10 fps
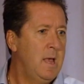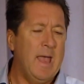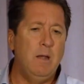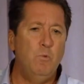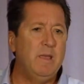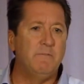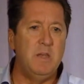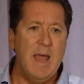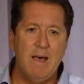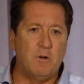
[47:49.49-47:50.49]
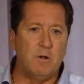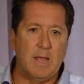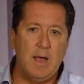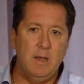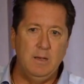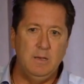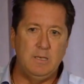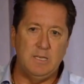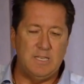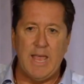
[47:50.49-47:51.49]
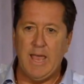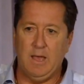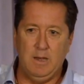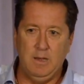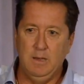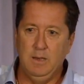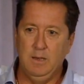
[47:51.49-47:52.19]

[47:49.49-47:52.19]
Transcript: And we've never gotten to 10.